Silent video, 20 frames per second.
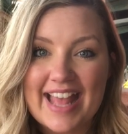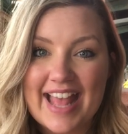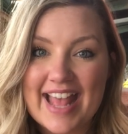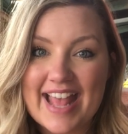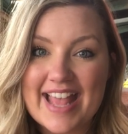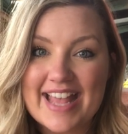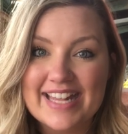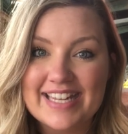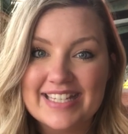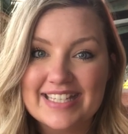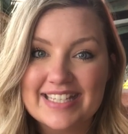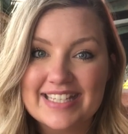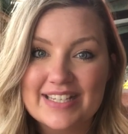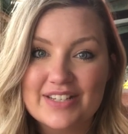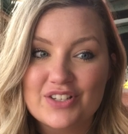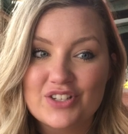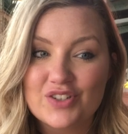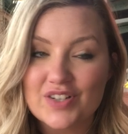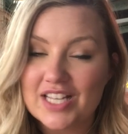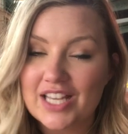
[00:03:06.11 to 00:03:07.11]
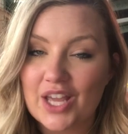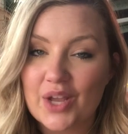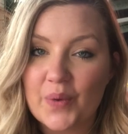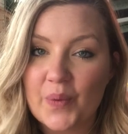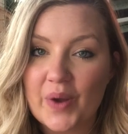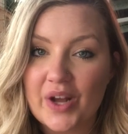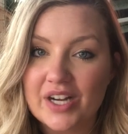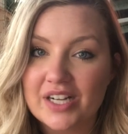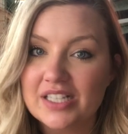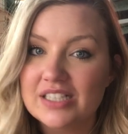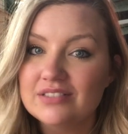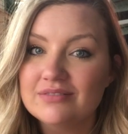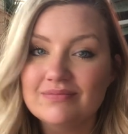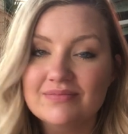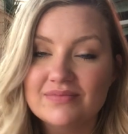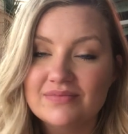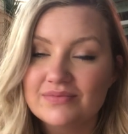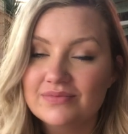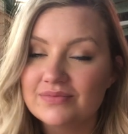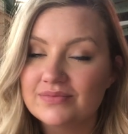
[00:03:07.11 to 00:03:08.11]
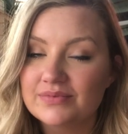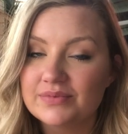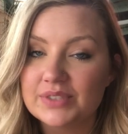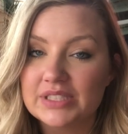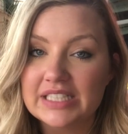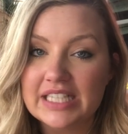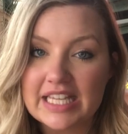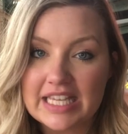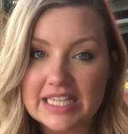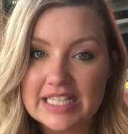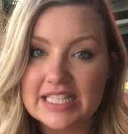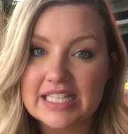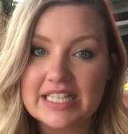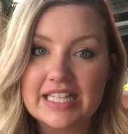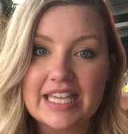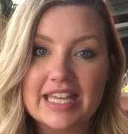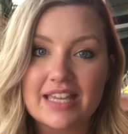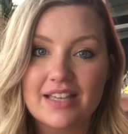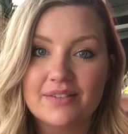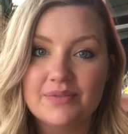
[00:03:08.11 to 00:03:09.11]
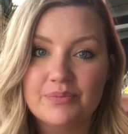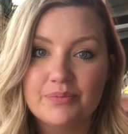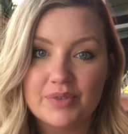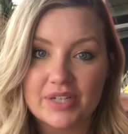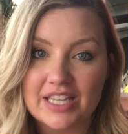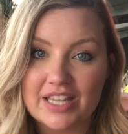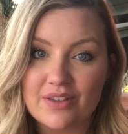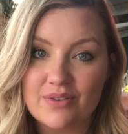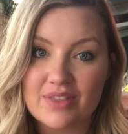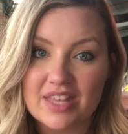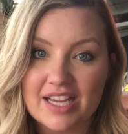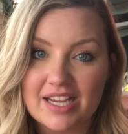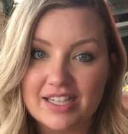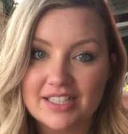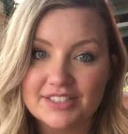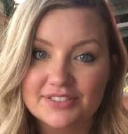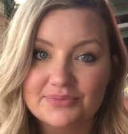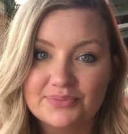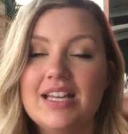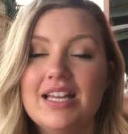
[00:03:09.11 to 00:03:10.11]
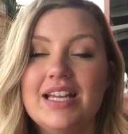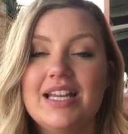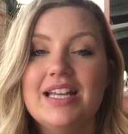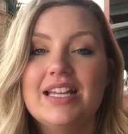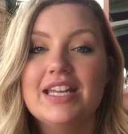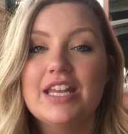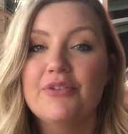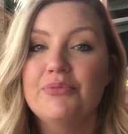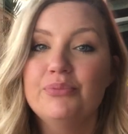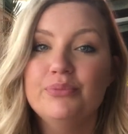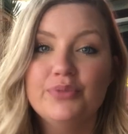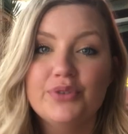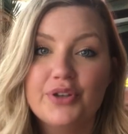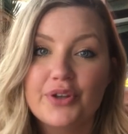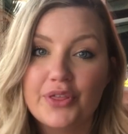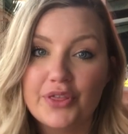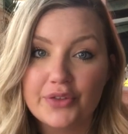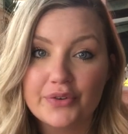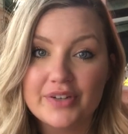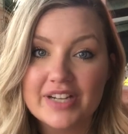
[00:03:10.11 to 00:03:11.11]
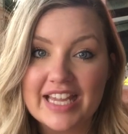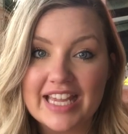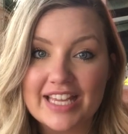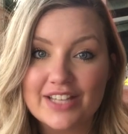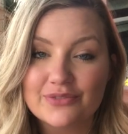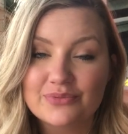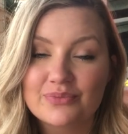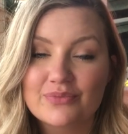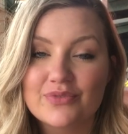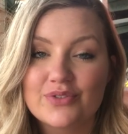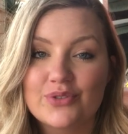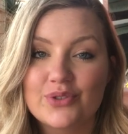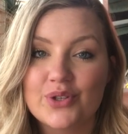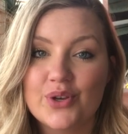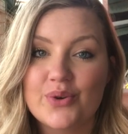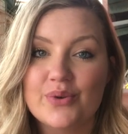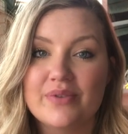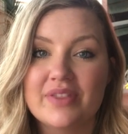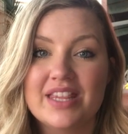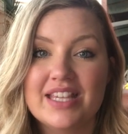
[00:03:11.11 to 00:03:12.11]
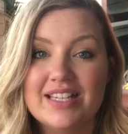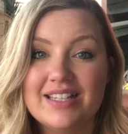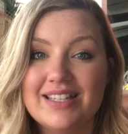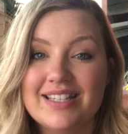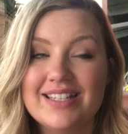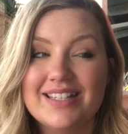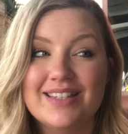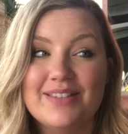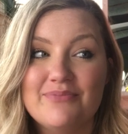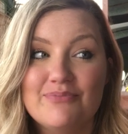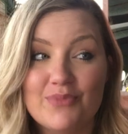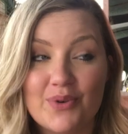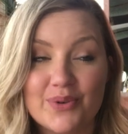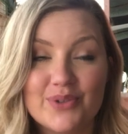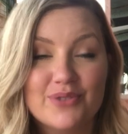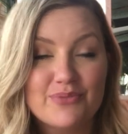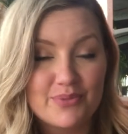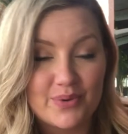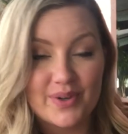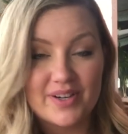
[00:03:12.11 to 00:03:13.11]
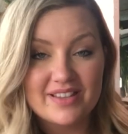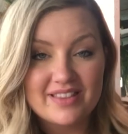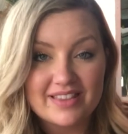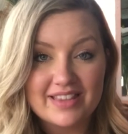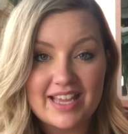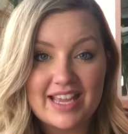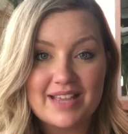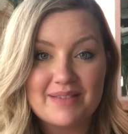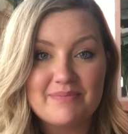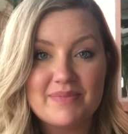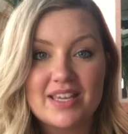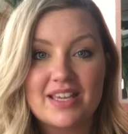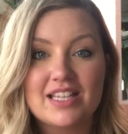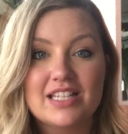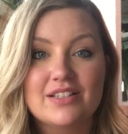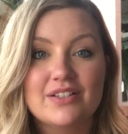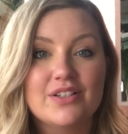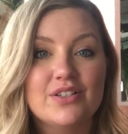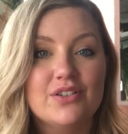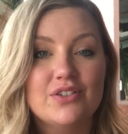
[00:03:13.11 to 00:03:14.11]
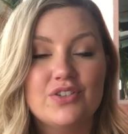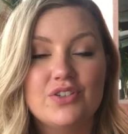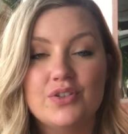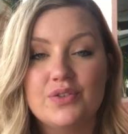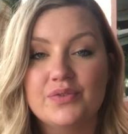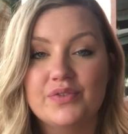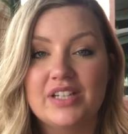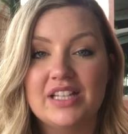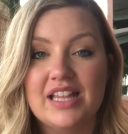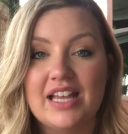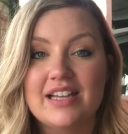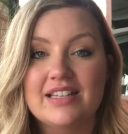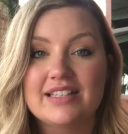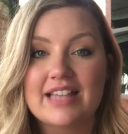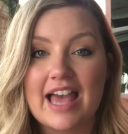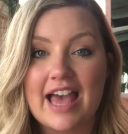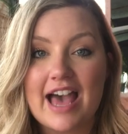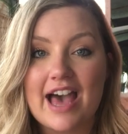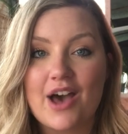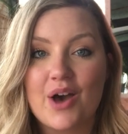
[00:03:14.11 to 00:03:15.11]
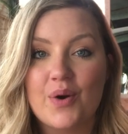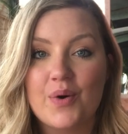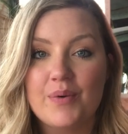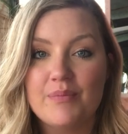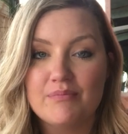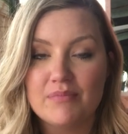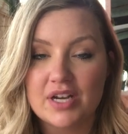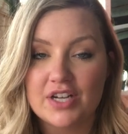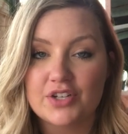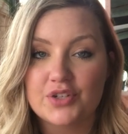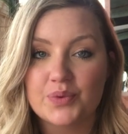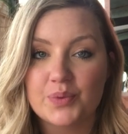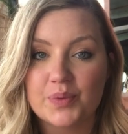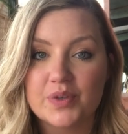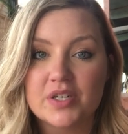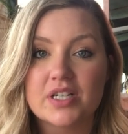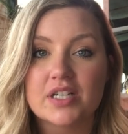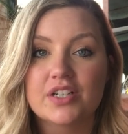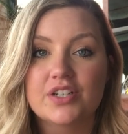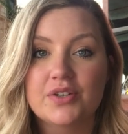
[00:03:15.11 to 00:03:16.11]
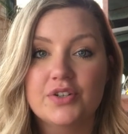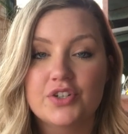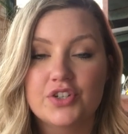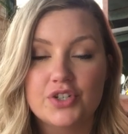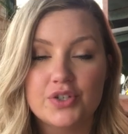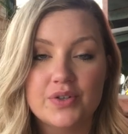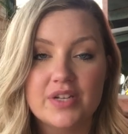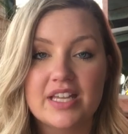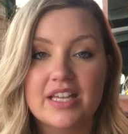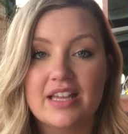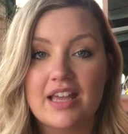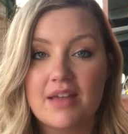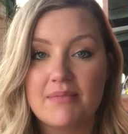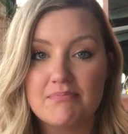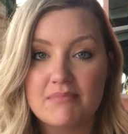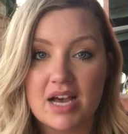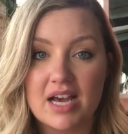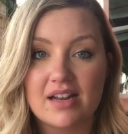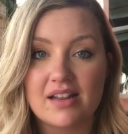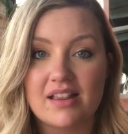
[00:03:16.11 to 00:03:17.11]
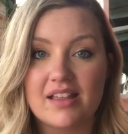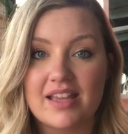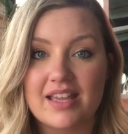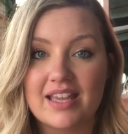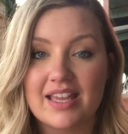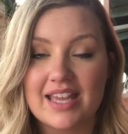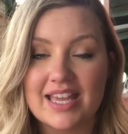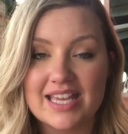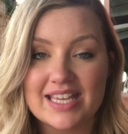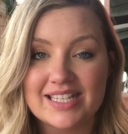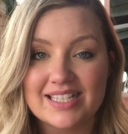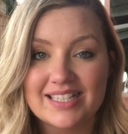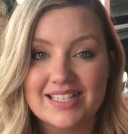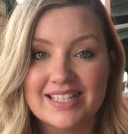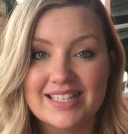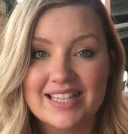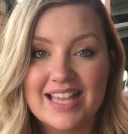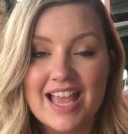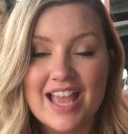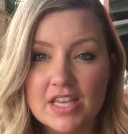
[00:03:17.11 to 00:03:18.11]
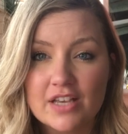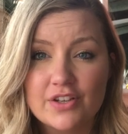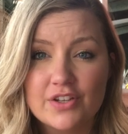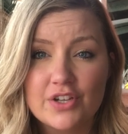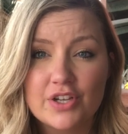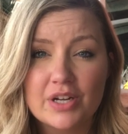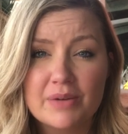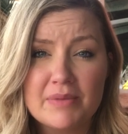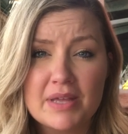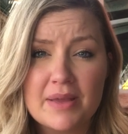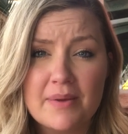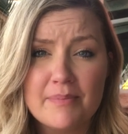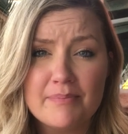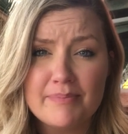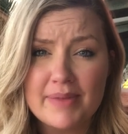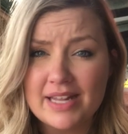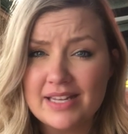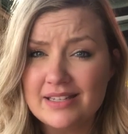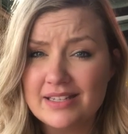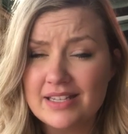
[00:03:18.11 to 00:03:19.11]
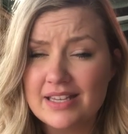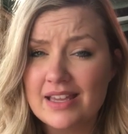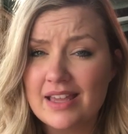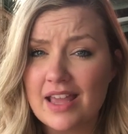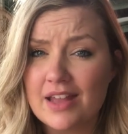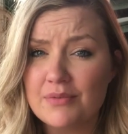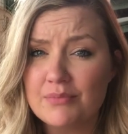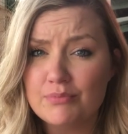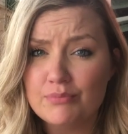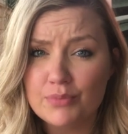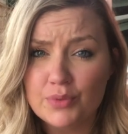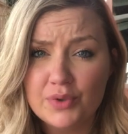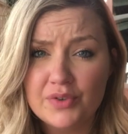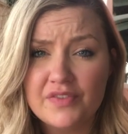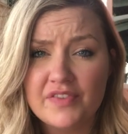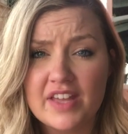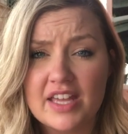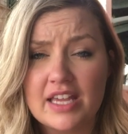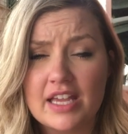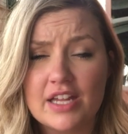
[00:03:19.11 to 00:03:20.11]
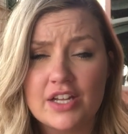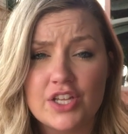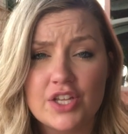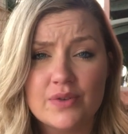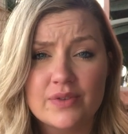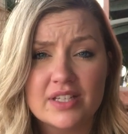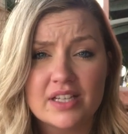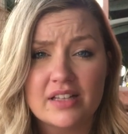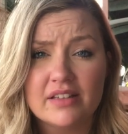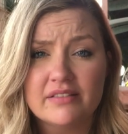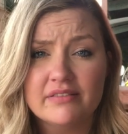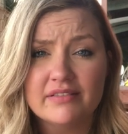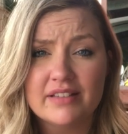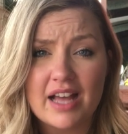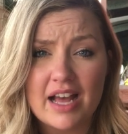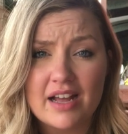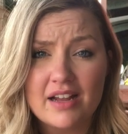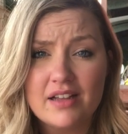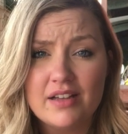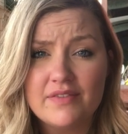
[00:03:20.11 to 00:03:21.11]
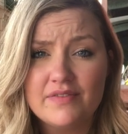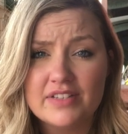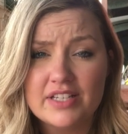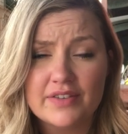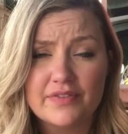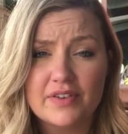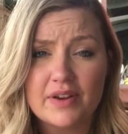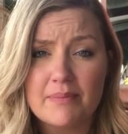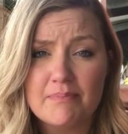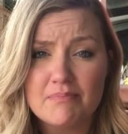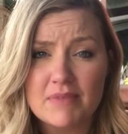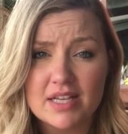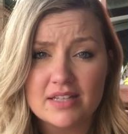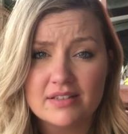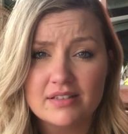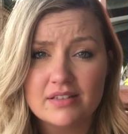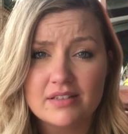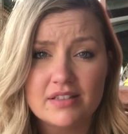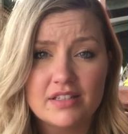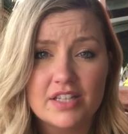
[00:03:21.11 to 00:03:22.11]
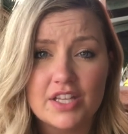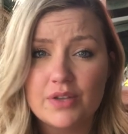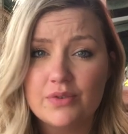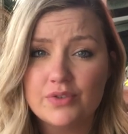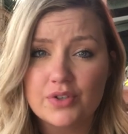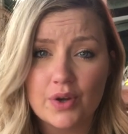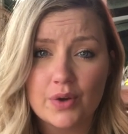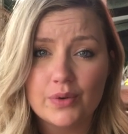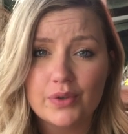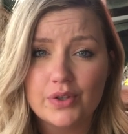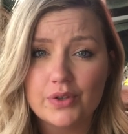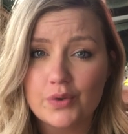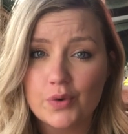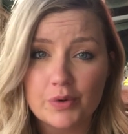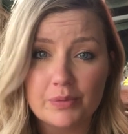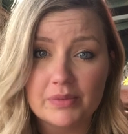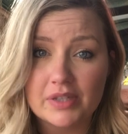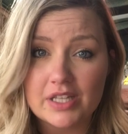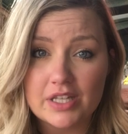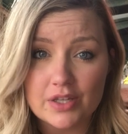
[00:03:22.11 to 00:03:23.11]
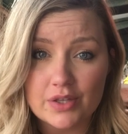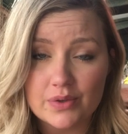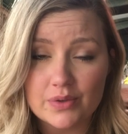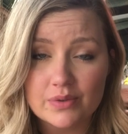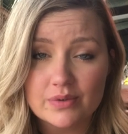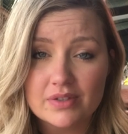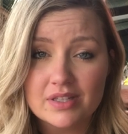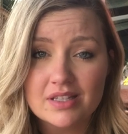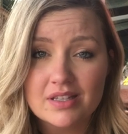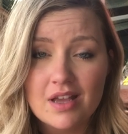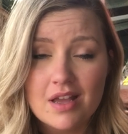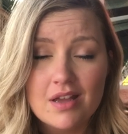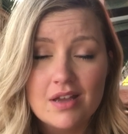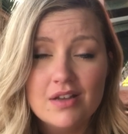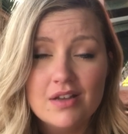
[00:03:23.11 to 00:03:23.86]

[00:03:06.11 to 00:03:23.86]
And drinking water will easily bring you there. Number three, so this is the most important thing because girls don't realize how much work shooting and modeling is. You're gonna be bending and moving and using a lot of different muscles that you don't normally use.